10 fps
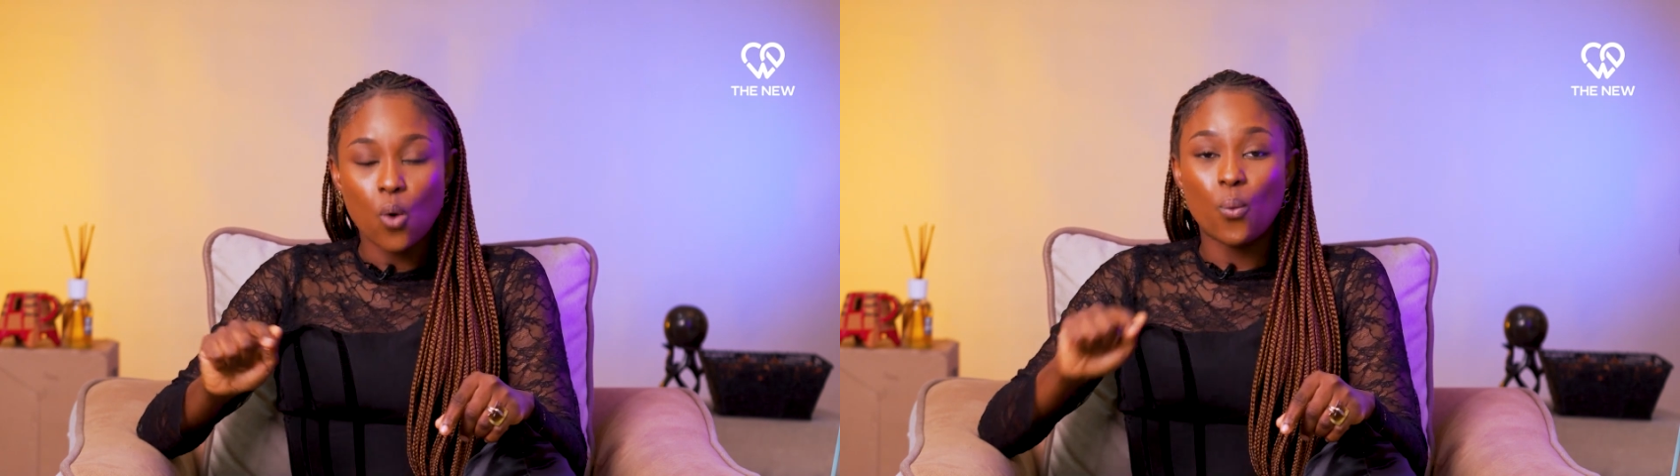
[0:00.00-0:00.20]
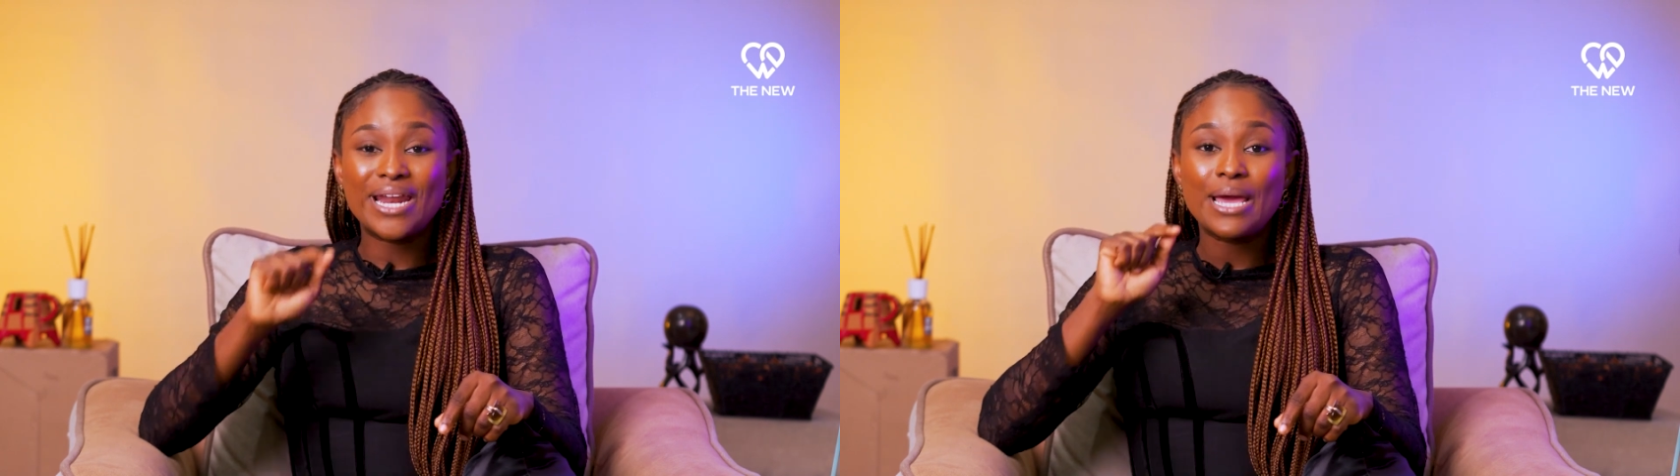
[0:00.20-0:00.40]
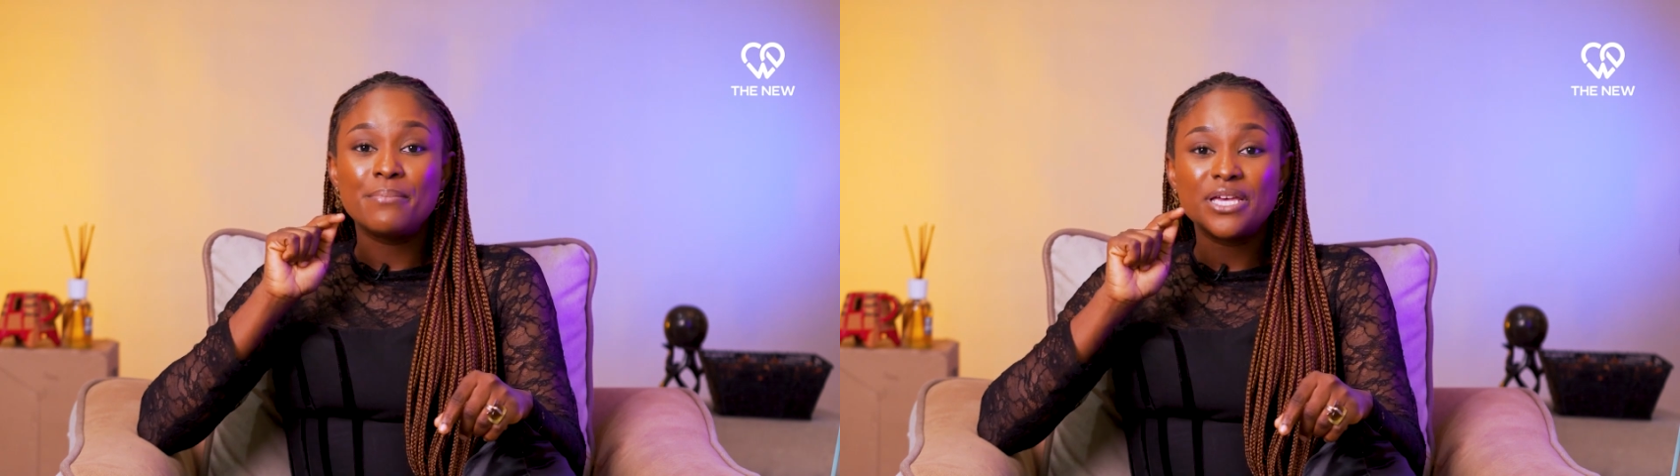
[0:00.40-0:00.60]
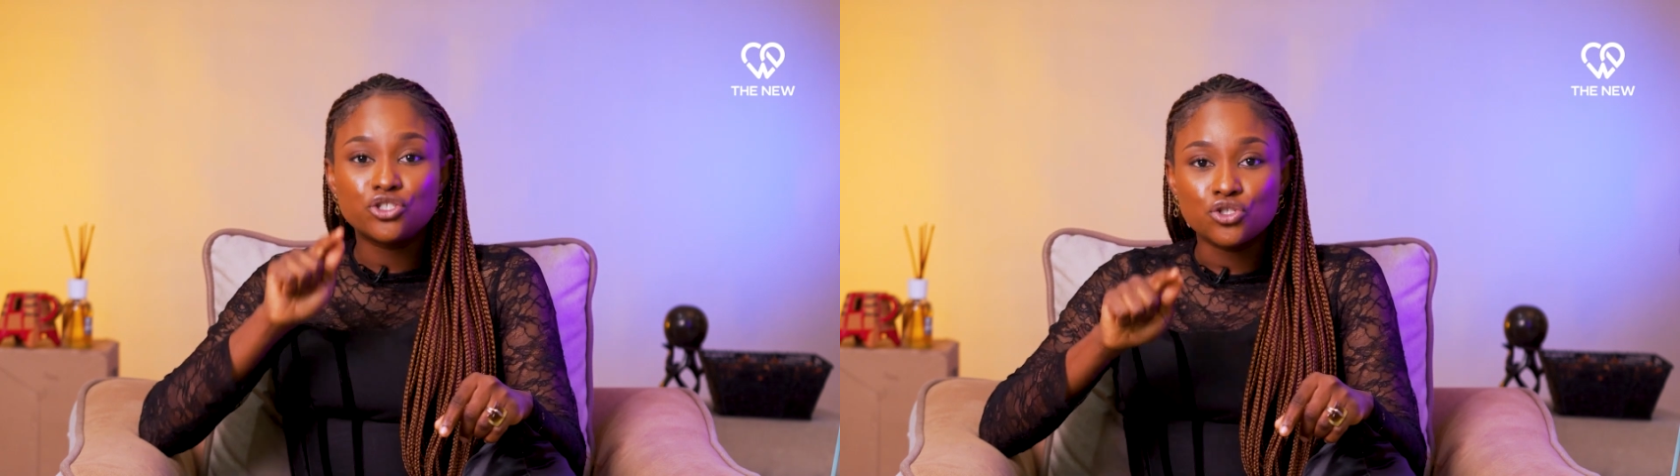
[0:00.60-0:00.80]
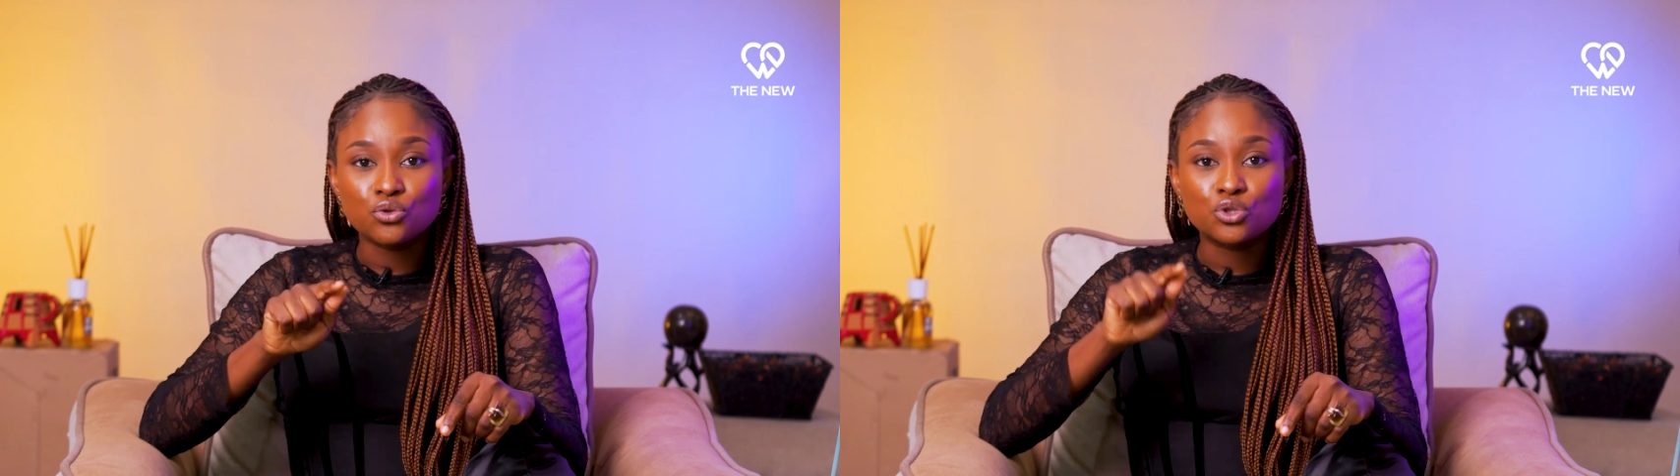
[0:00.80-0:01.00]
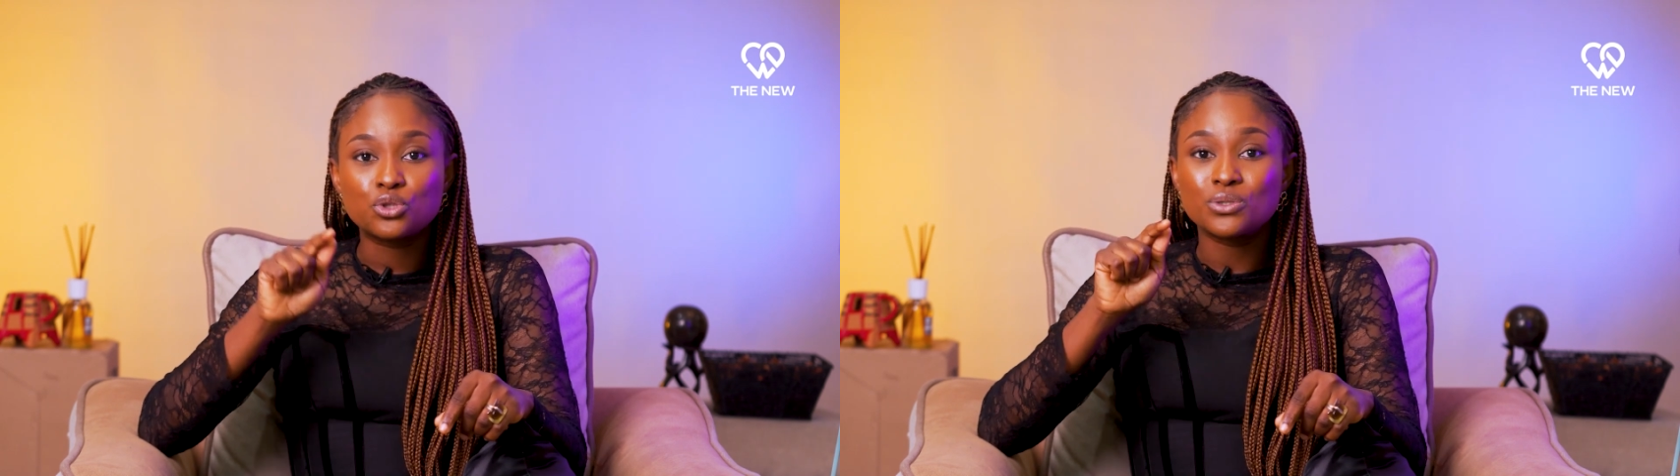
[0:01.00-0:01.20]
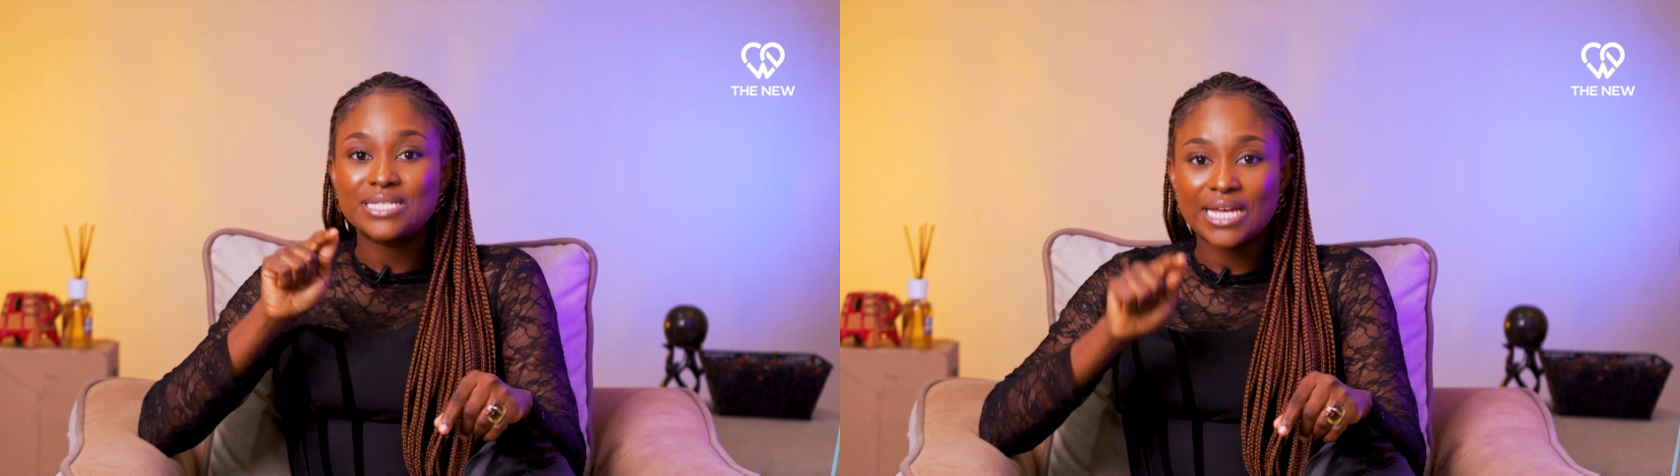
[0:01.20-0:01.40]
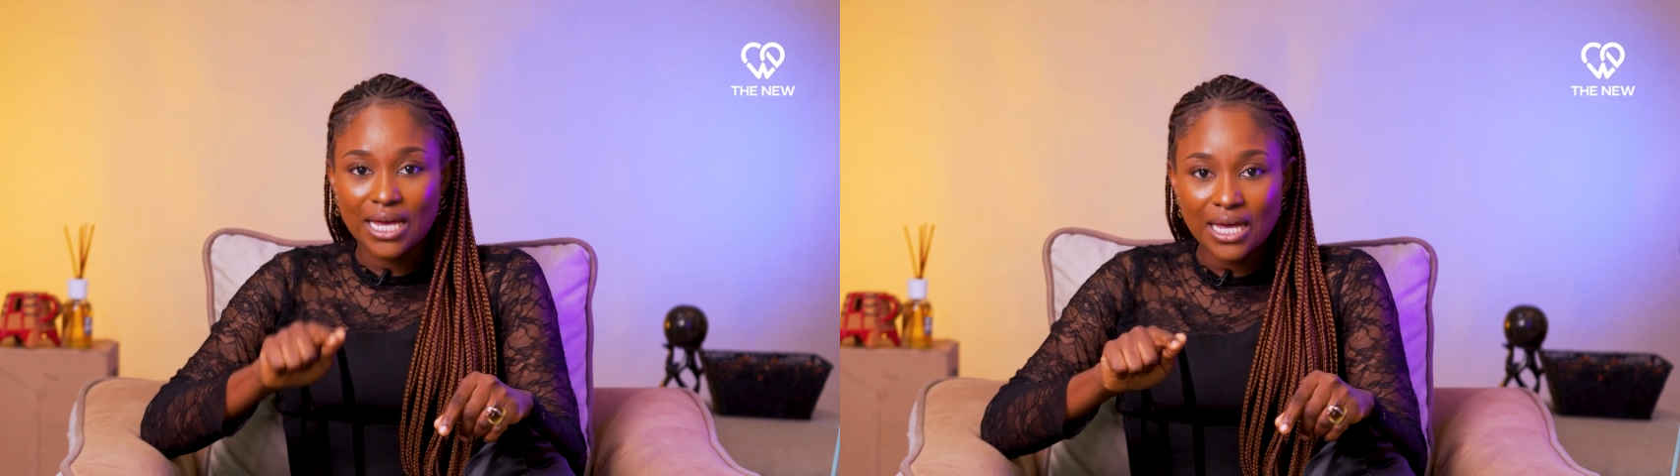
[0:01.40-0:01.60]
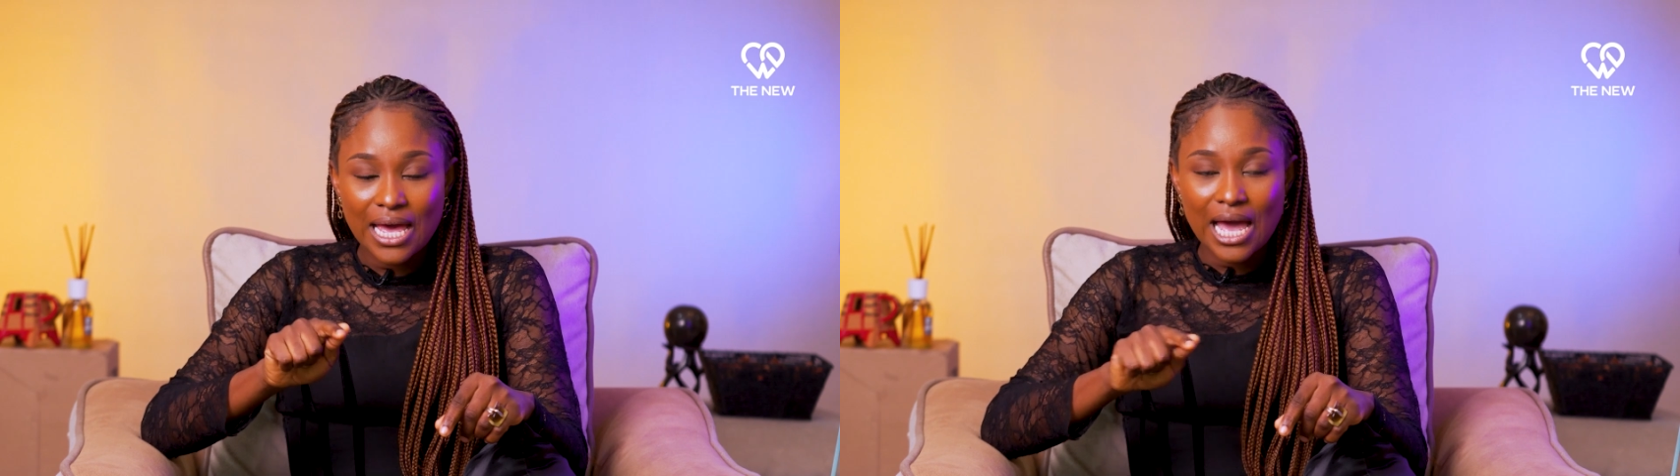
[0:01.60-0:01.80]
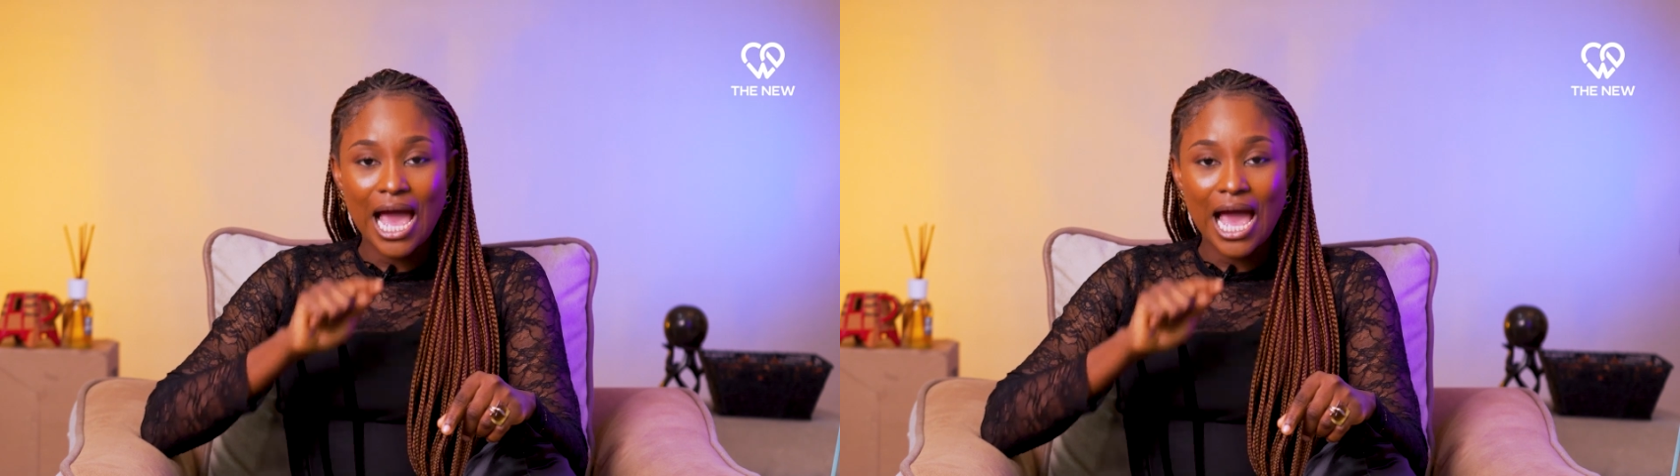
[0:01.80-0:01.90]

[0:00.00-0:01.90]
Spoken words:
When I meet you today,